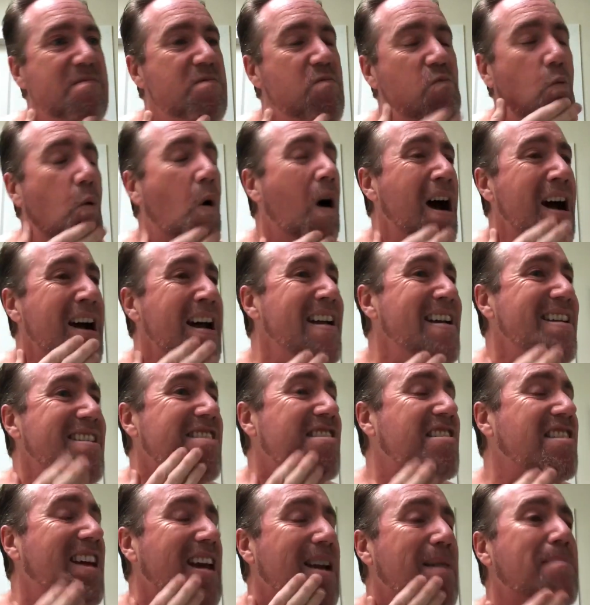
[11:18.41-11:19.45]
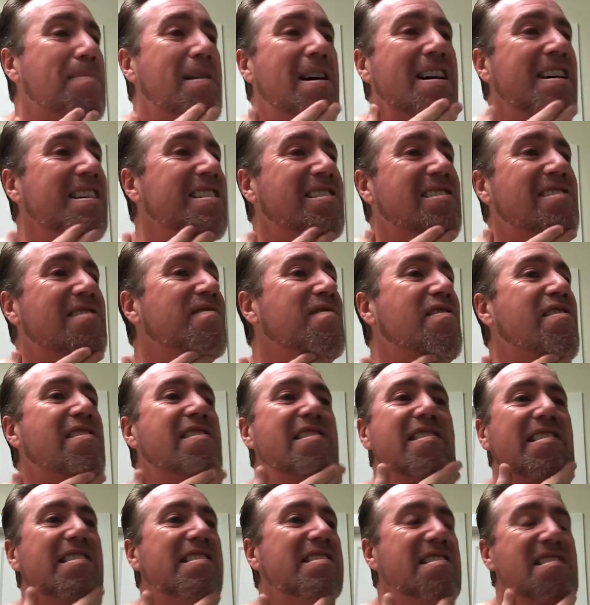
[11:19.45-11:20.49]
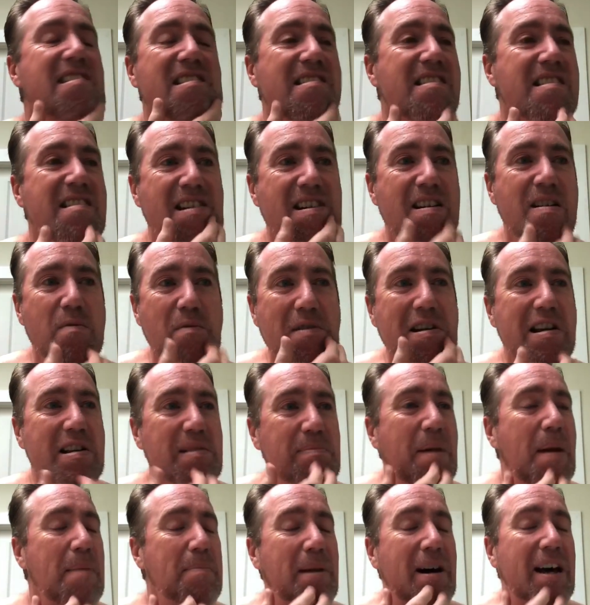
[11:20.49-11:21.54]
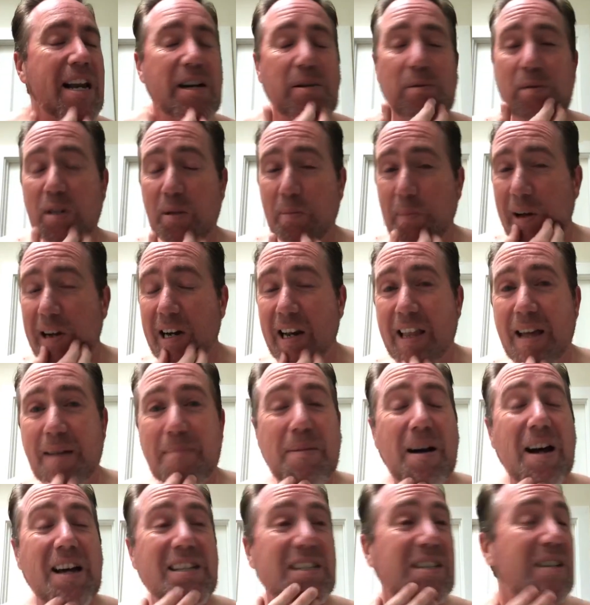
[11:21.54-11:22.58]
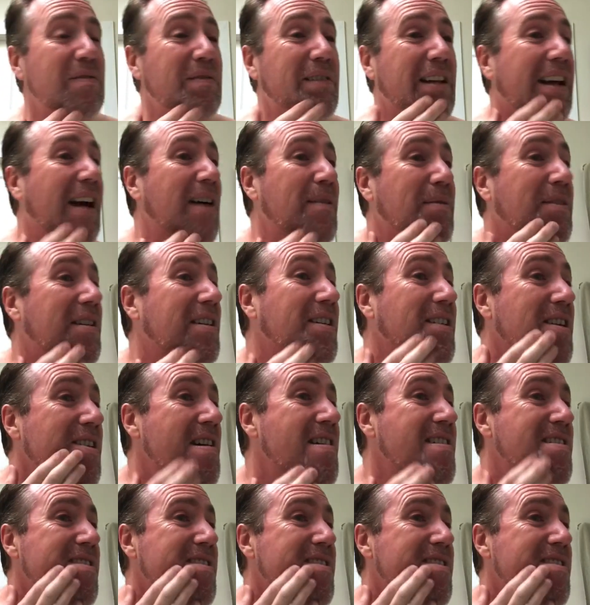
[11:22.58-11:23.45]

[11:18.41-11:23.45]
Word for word: Why is that a positive thing? Why does my body respond to that positively, I wonder?